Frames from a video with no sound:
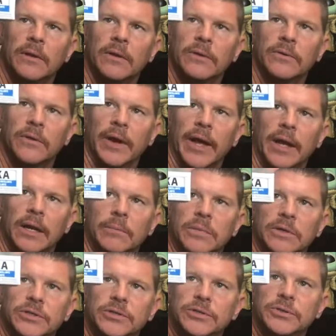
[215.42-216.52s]
So I got
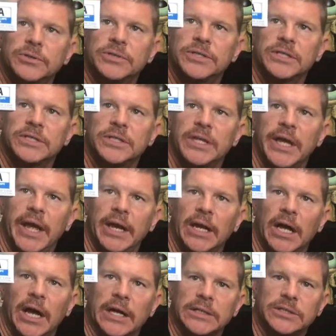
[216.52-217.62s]
number 268,
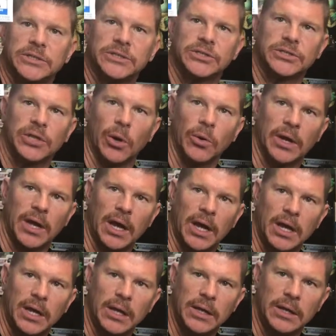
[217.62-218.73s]

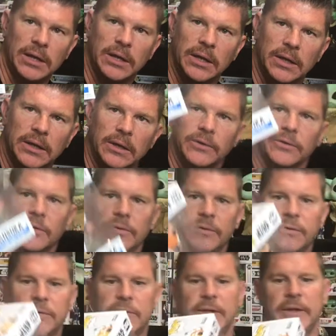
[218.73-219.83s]
Ahsoka. So this
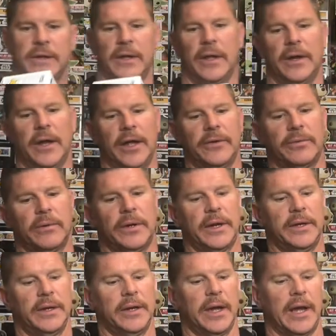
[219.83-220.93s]
is a nice one. I
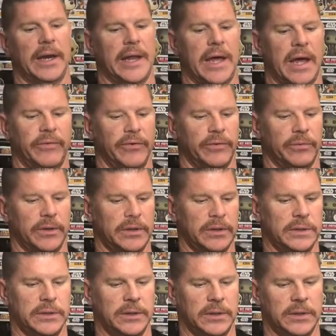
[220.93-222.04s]
did not have this one,
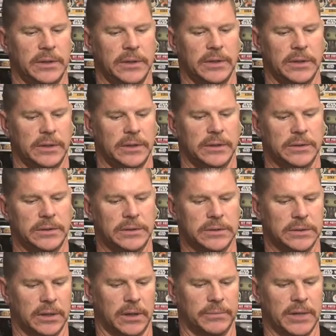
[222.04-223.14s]

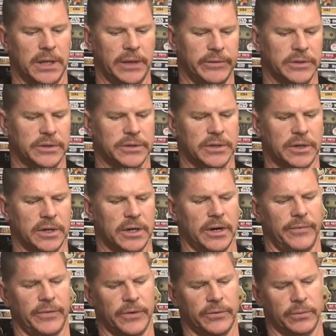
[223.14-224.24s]
so I'm not even sure
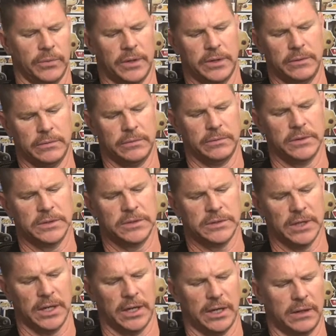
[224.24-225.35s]
if this one was
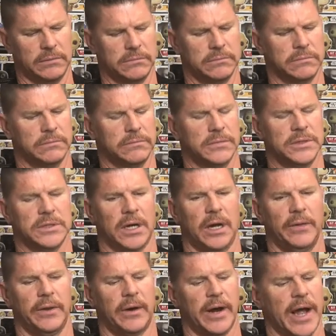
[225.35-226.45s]
on
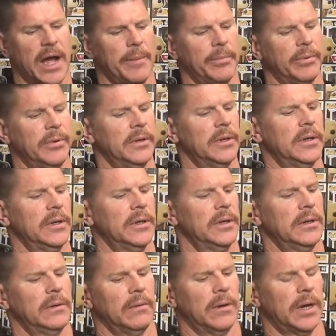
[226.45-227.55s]
their app
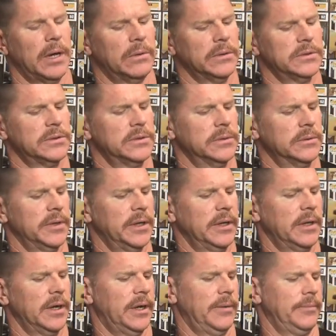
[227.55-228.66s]
when I was doing
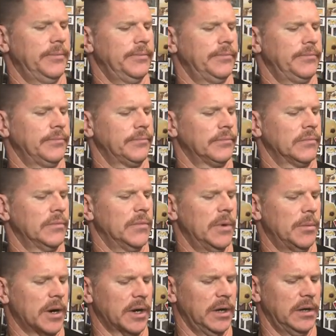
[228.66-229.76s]
the
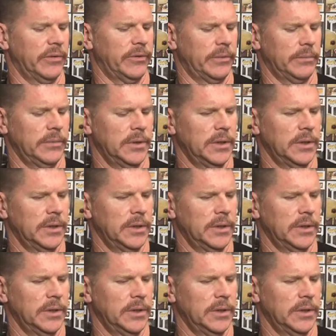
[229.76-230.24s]
marking of them.